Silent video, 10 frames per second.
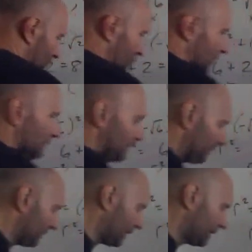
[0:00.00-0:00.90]
is really
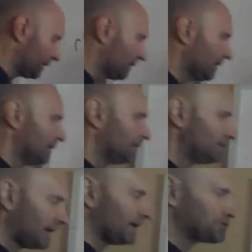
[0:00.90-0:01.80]
saying
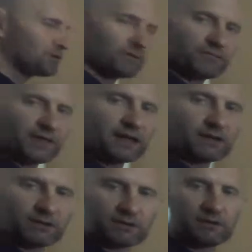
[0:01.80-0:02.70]
tangent of
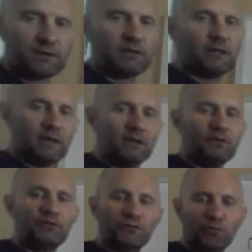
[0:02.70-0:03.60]
theta
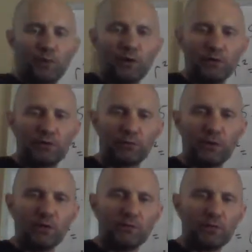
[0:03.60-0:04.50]
is square root of
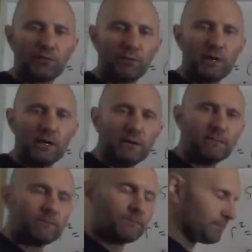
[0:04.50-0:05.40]
3 over
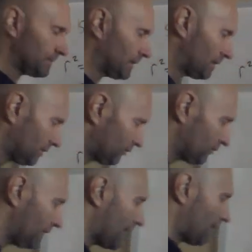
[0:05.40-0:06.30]
3.
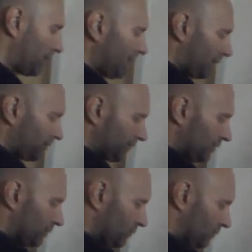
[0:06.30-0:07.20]
So now I ask
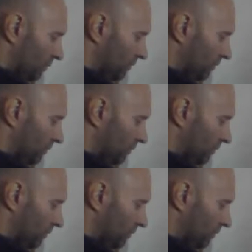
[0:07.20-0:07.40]
you,